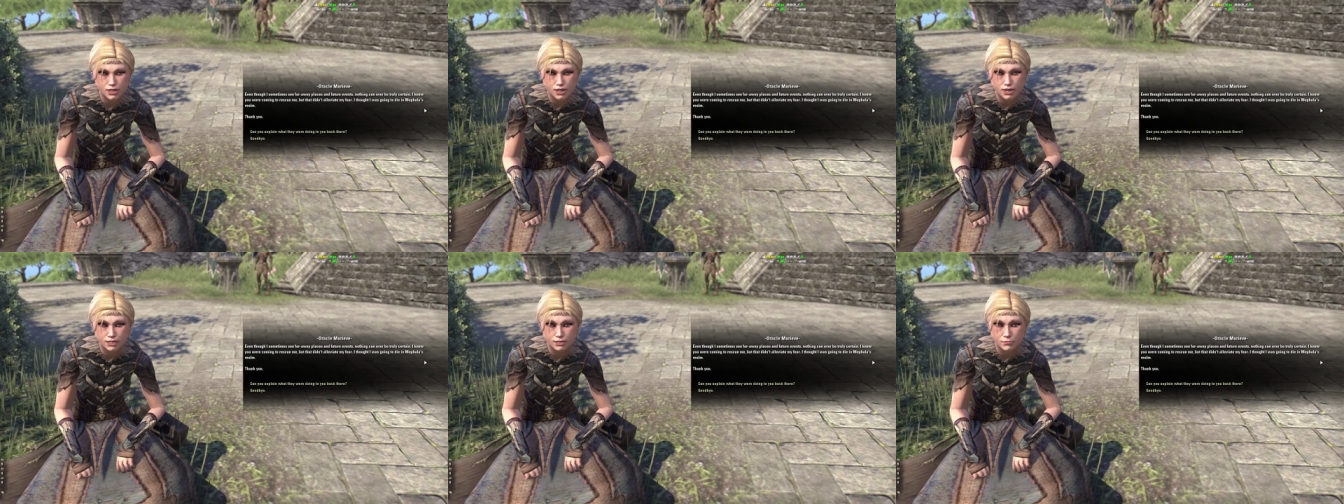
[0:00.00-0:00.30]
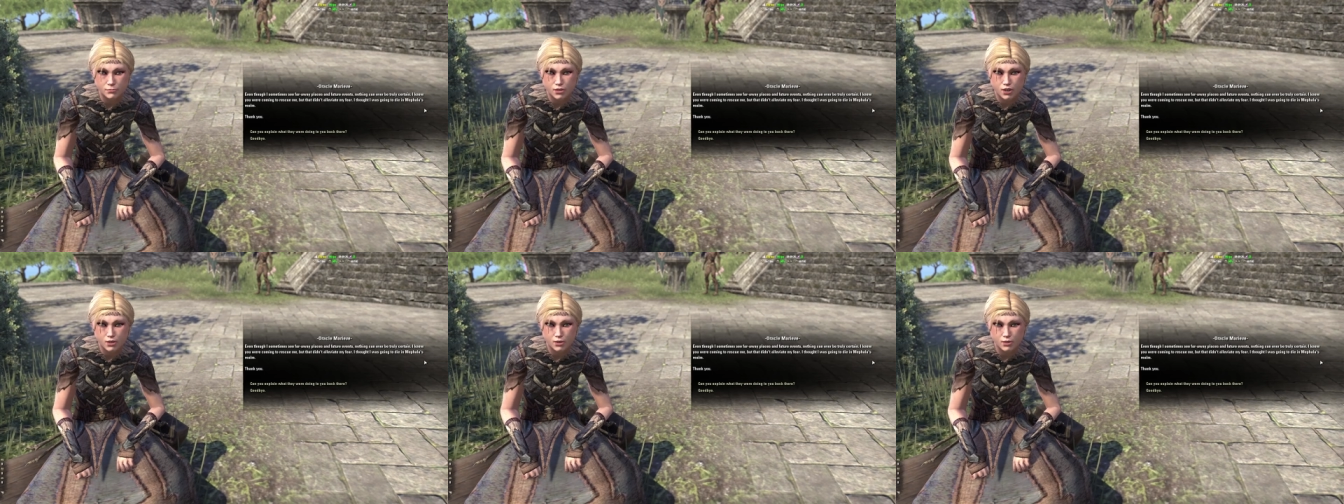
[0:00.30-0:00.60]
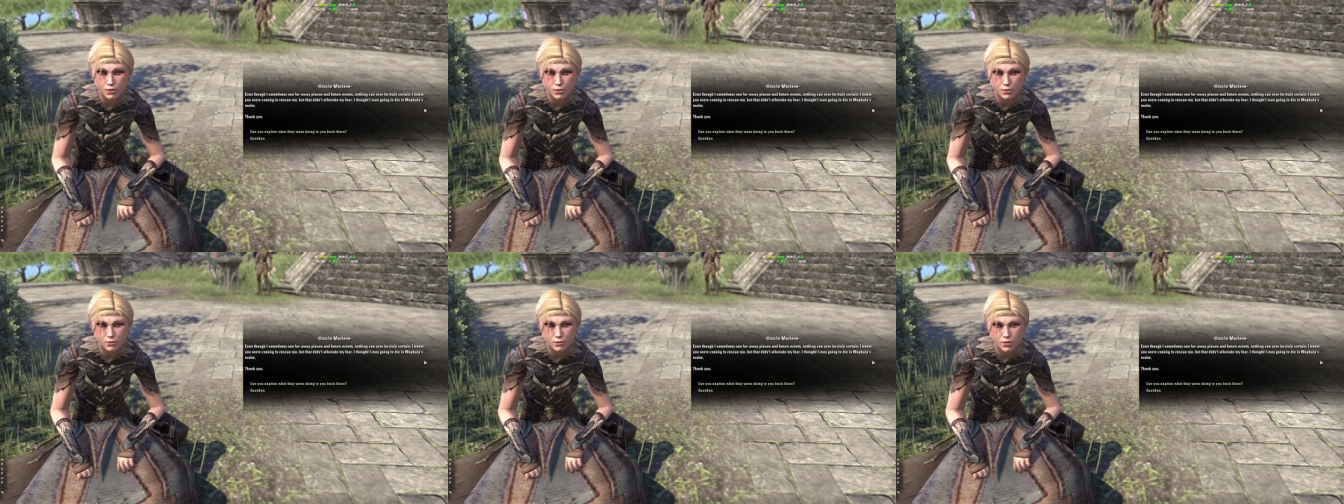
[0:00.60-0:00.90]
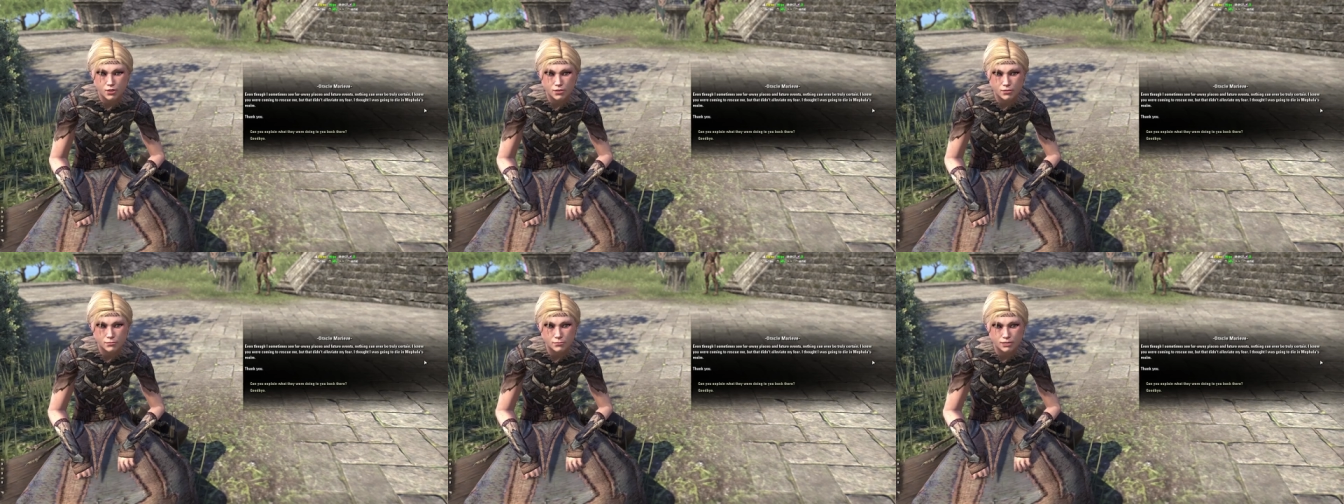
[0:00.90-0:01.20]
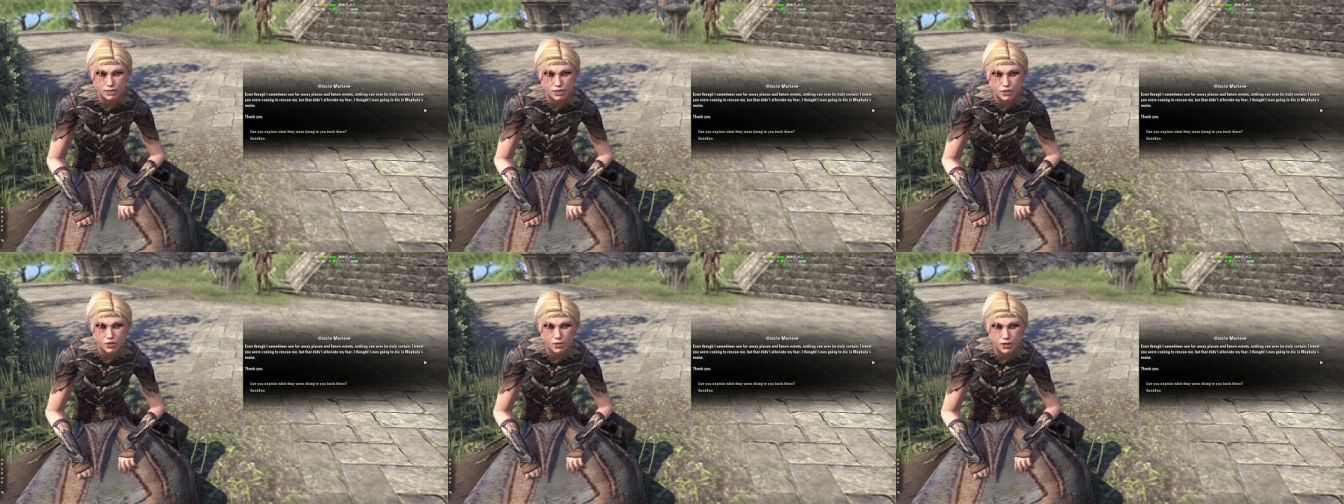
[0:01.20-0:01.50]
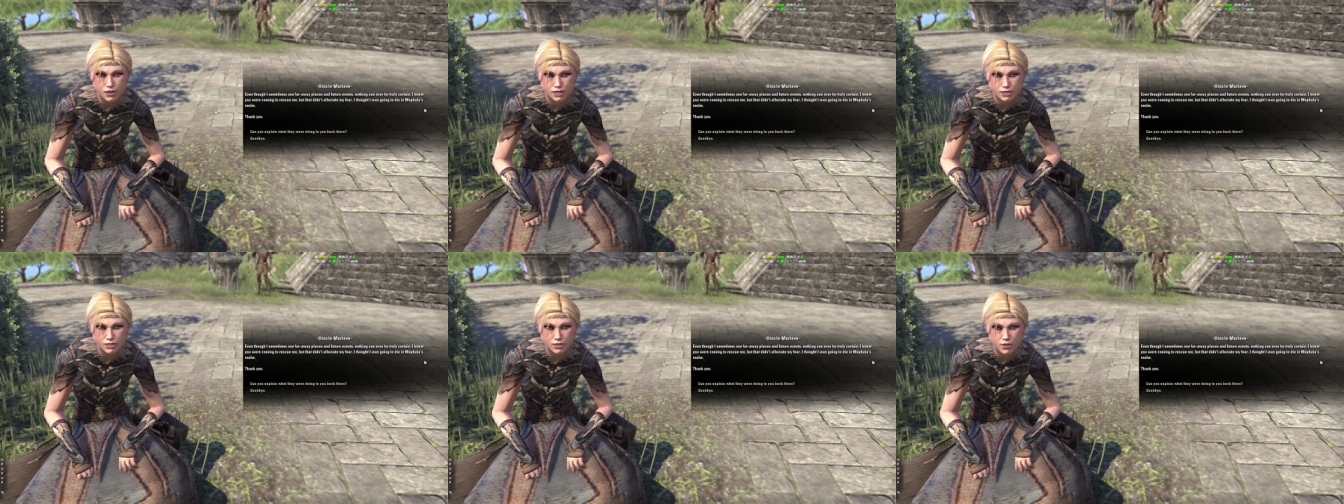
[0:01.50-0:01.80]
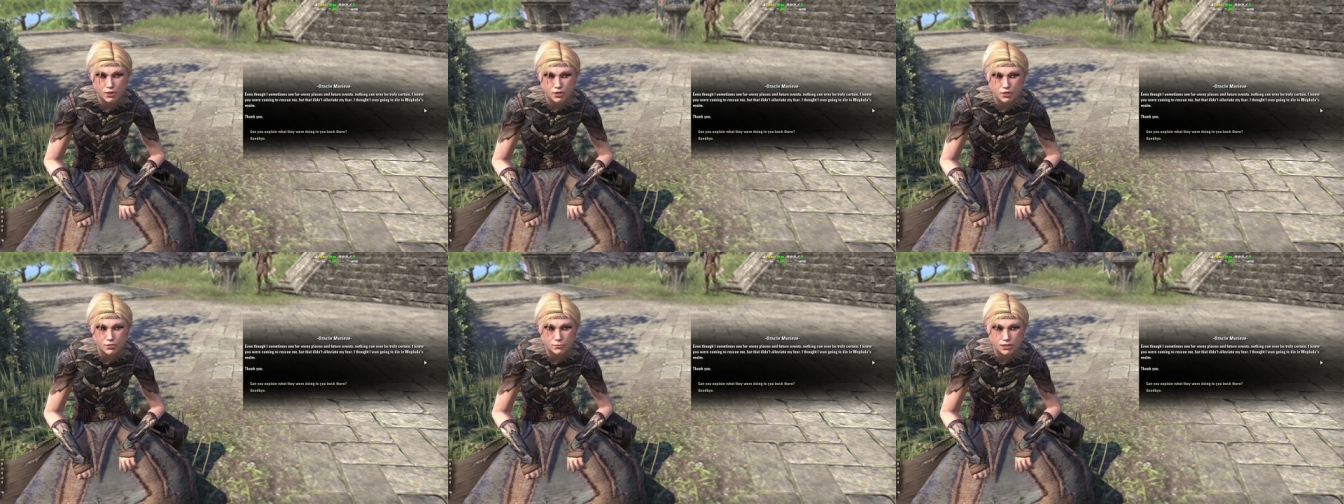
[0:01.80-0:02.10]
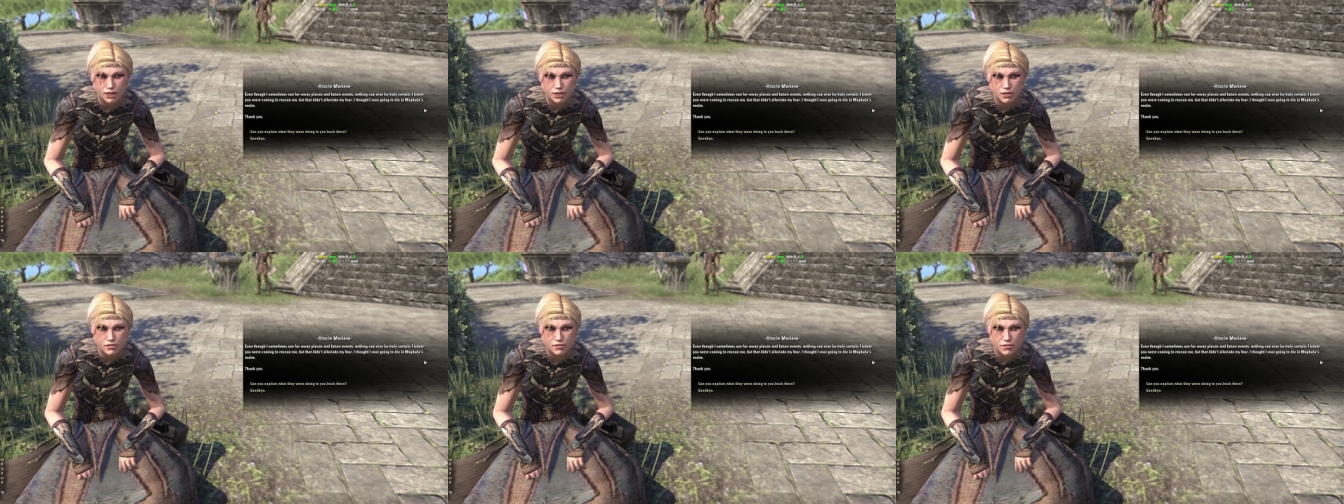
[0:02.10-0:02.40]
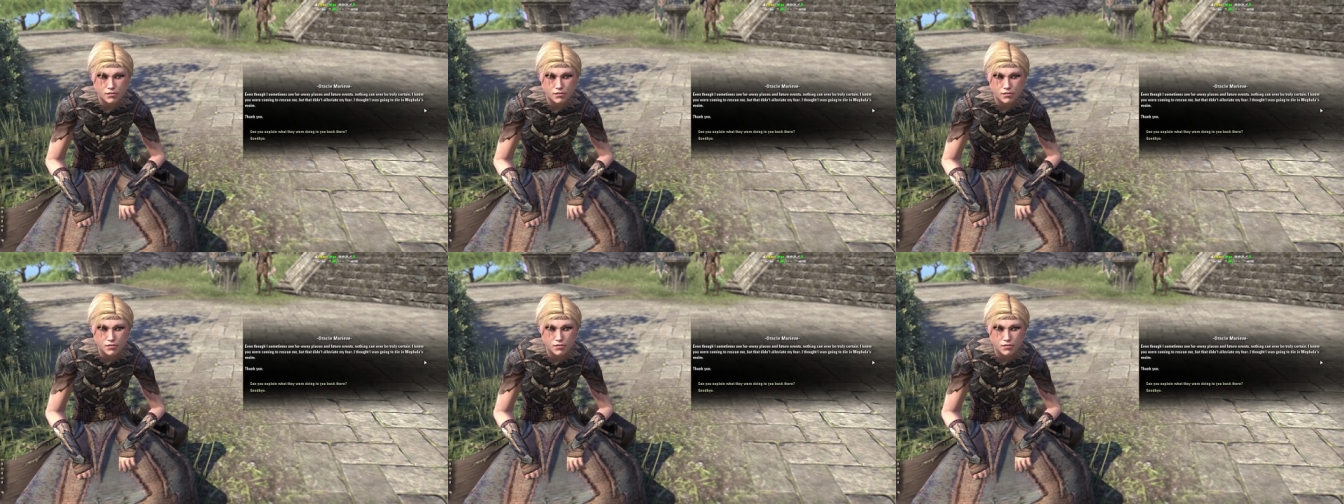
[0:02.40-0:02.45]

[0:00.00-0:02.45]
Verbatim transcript: I knew you were coming to rescue me, but